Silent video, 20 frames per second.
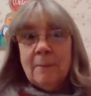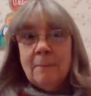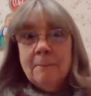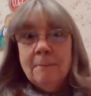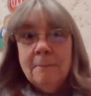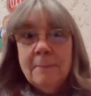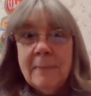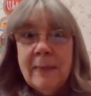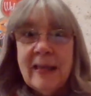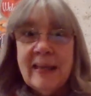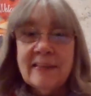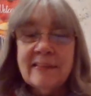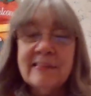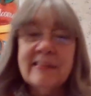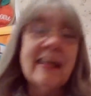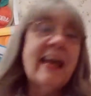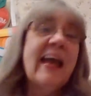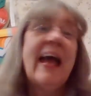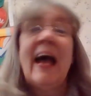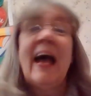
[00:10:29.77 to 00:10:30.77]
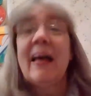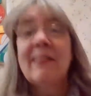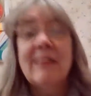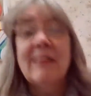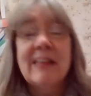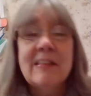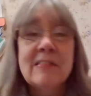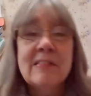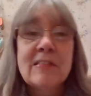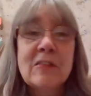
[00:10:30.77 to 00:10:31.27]
Miss
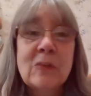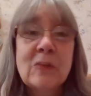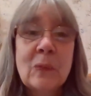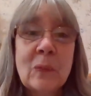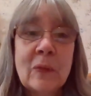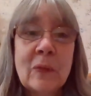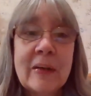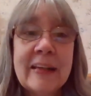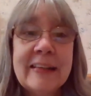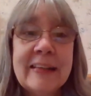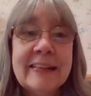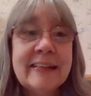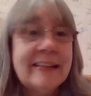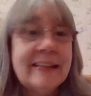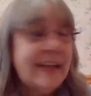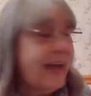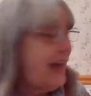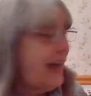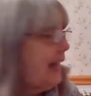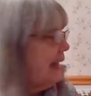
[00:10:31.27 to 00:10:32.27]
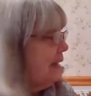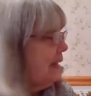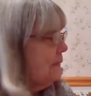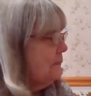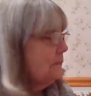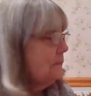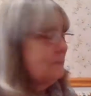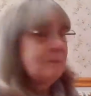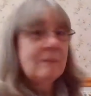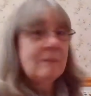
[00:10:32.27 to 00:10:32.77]
Cathy's story today
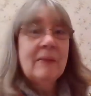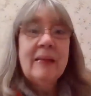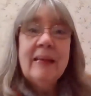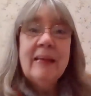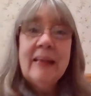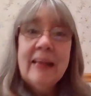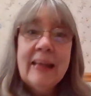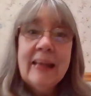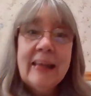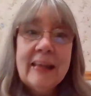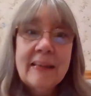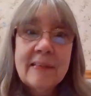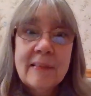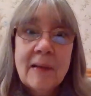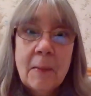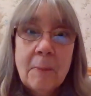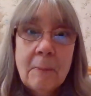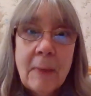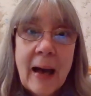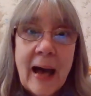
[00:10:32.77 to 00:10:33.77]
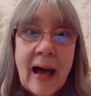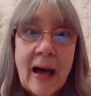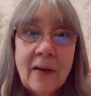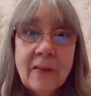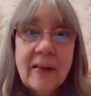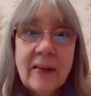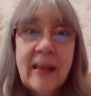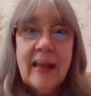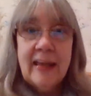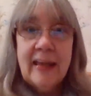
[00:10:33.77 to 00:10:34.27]
is
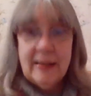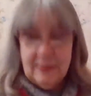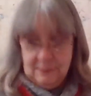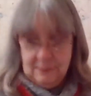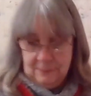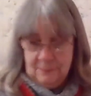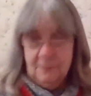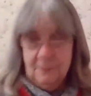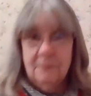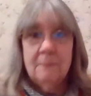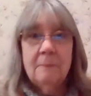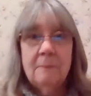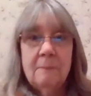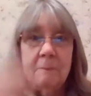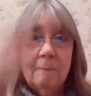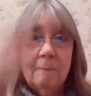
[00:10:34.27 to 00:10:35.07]
about a.